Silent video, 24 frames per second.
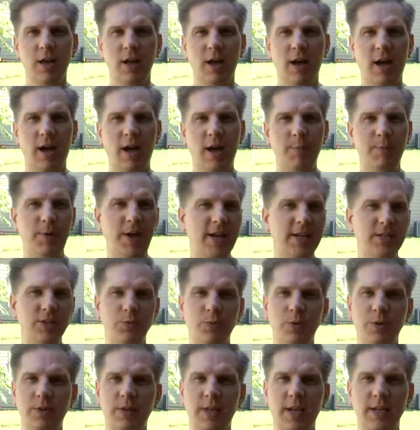
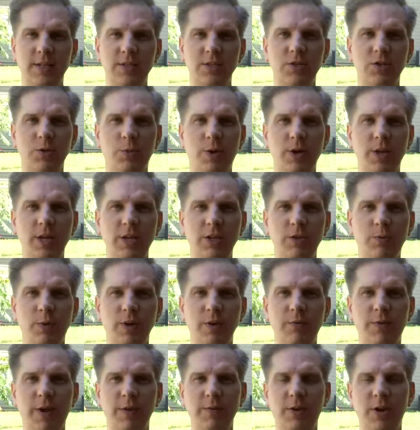password that's
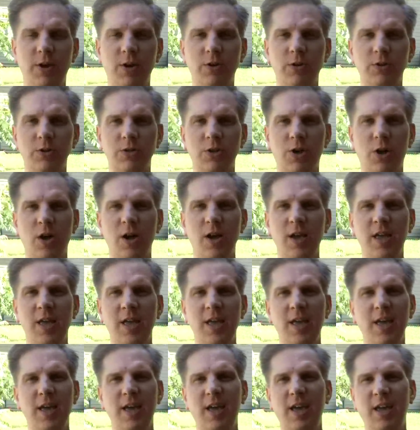20-25 characters long,
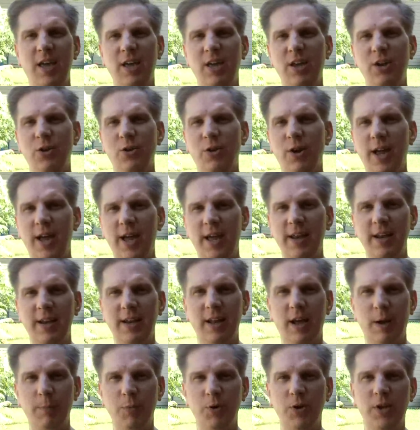and you're adding
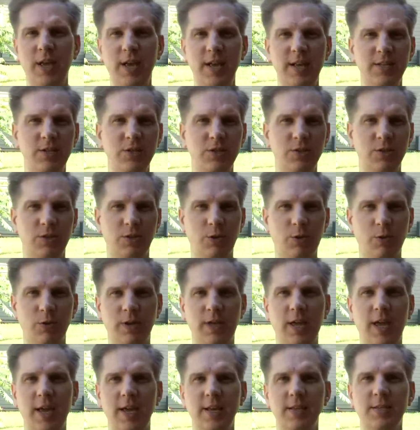uppercase,
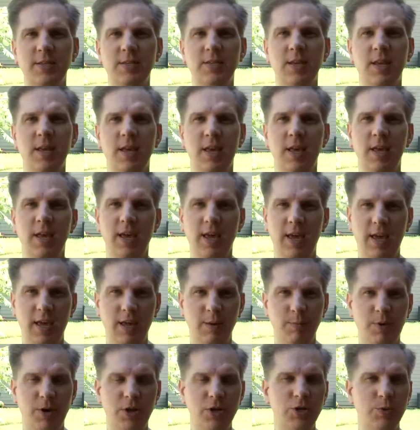lowercase,
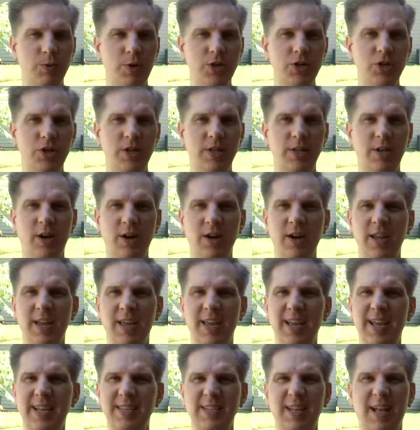and punctuation in there,
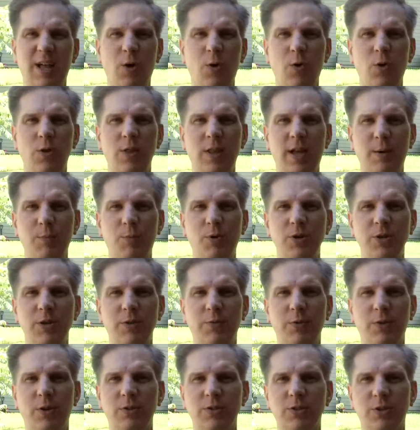it's a whole lot more
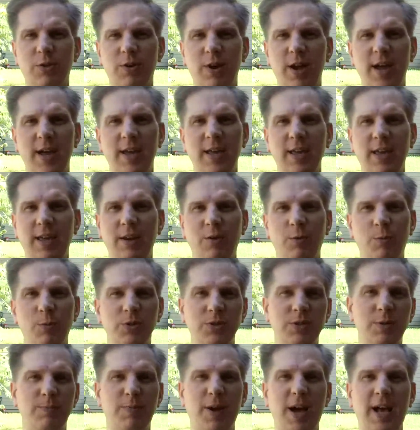difficult to crack and
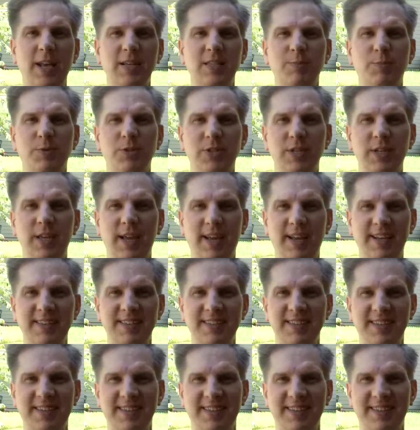almost impossible to guess.